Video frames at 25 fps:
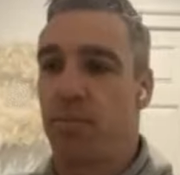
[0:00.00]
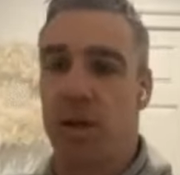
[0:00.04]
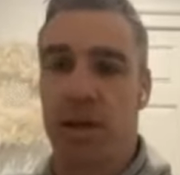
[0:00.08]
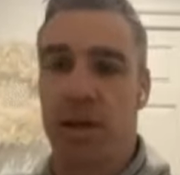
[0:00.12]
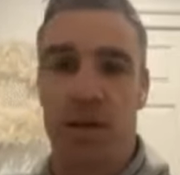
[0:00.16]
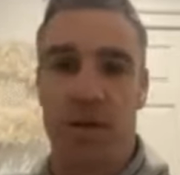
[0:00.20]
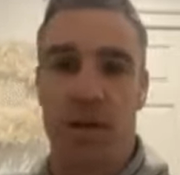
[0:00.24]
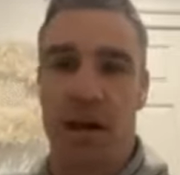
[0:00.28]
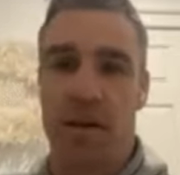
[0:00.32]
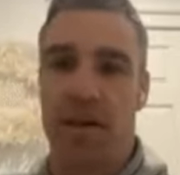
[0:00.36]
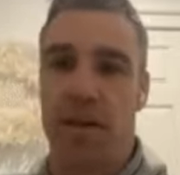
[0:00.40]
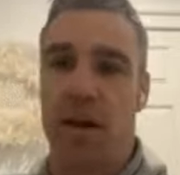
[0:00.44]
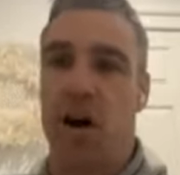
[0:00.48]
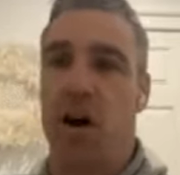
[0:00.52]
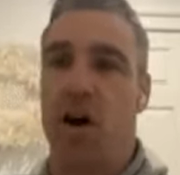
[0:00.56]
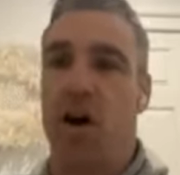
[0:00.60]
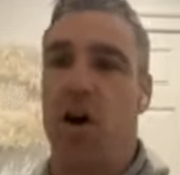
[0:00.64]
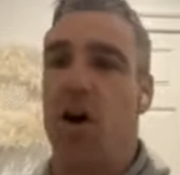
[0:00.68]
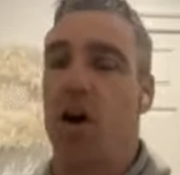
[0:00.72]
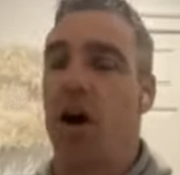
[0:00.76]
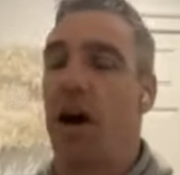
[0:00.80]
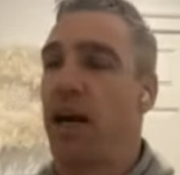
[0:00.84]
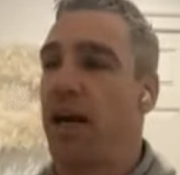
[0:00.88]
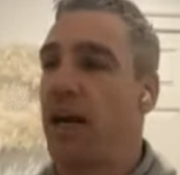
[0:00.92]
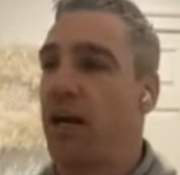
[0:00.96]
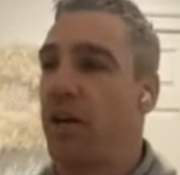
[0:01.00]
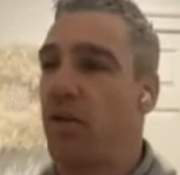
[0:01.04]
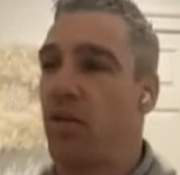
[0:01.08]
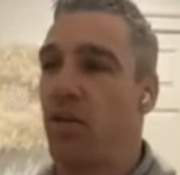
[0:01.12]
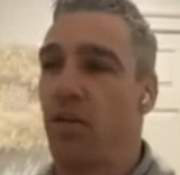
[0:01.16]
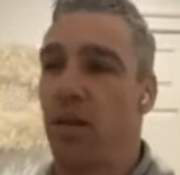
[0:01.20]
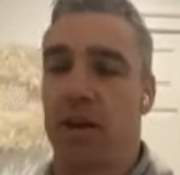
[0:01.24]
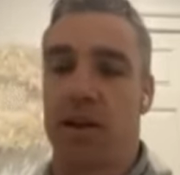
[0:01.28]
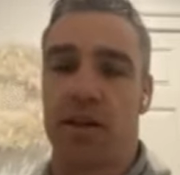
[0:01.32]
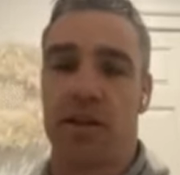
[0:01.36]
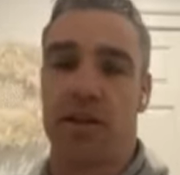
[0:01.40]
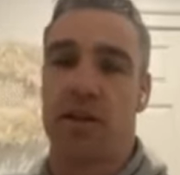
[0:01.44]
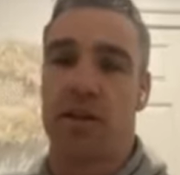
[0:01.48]
be around the Eye and
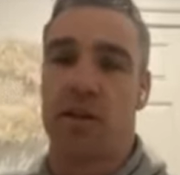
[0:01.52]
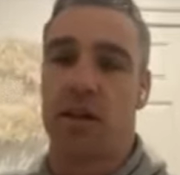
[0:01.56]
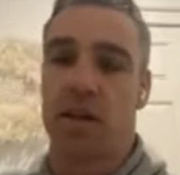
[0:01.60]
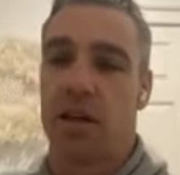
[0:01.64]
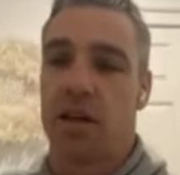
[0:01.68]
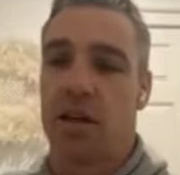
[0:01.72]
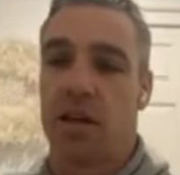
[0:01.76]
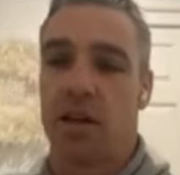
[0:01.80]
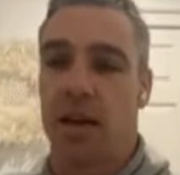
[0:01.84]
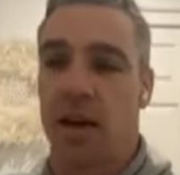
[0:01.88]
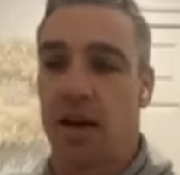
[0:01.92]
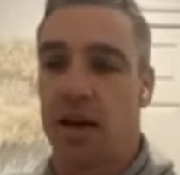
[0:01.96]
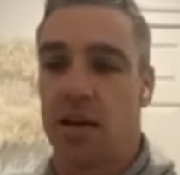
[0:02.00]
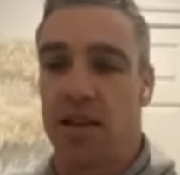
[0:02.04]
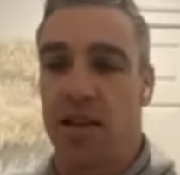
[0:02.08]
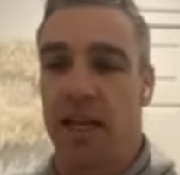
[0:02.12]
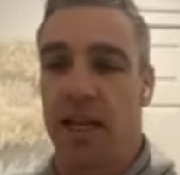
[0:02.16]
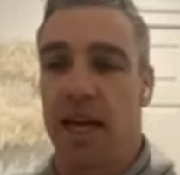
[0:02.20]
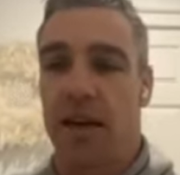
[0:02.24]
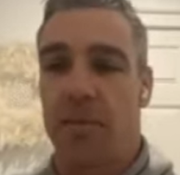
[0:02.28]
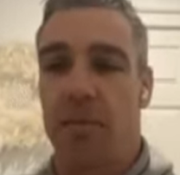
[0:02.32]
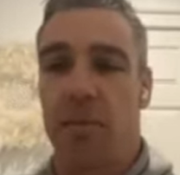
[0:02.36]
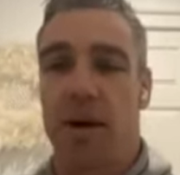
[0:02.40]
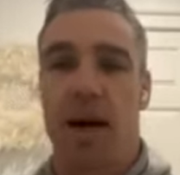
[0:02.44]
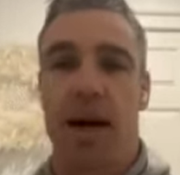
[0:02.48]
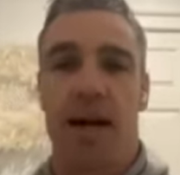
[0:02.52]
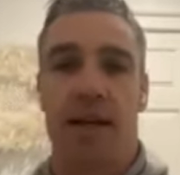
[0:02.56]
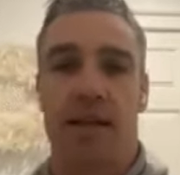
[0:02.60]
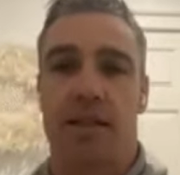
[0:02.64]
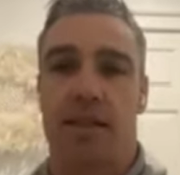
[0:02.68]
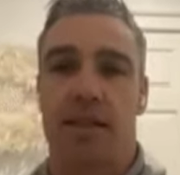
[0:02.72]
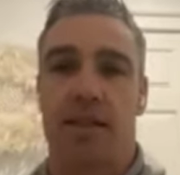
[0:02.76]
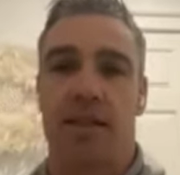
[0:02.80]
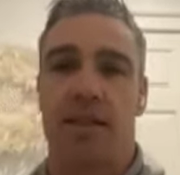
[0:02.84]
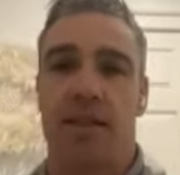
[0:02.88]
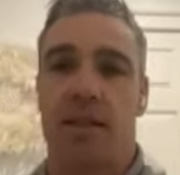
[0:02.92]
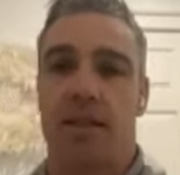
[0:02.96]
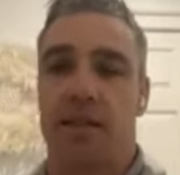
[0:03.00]
all those landmarks
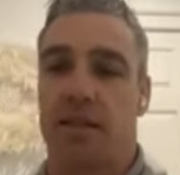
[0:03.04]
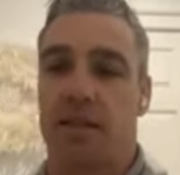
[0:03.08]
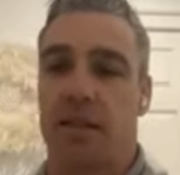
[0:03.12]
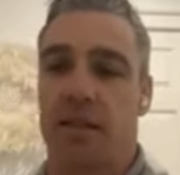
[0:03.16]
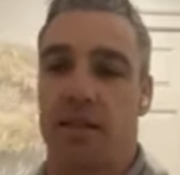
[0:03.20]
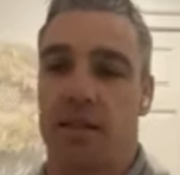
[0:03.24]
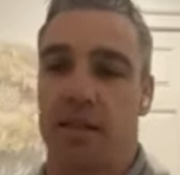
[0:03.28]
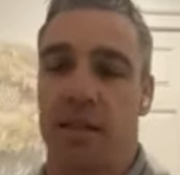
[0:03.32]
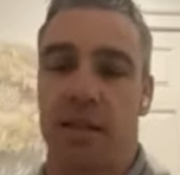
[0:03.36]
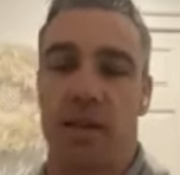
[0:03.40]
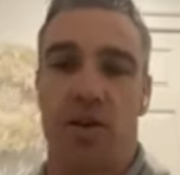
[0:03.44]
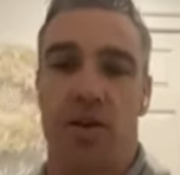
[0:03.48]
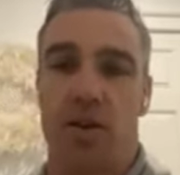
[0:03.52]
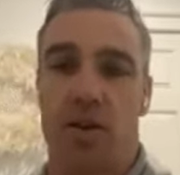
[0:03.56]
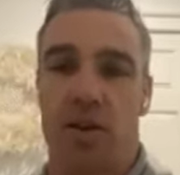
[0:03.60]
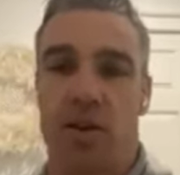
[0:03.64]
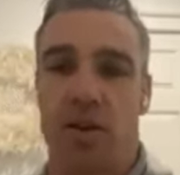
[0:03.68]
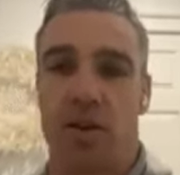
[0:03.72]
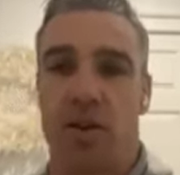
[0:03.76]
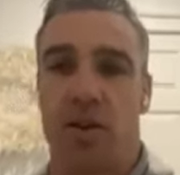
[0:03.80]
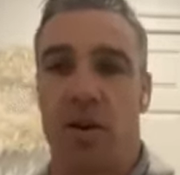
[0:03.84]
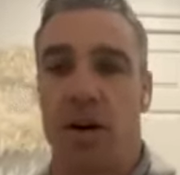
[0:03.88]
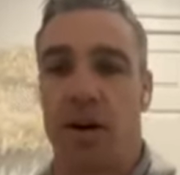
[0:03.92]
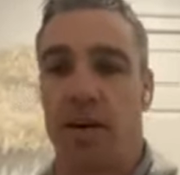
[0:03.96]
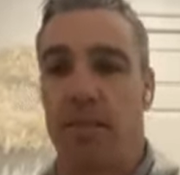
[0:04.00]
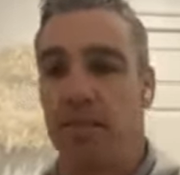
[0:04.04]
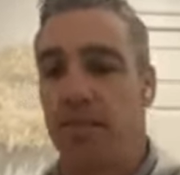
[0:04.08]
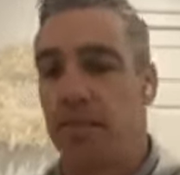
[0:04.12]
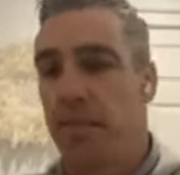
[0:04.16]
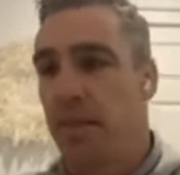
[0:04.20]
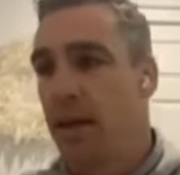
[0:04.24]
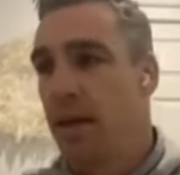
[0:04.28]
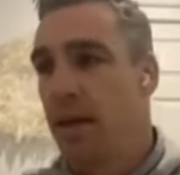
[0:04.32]
that you see all the time,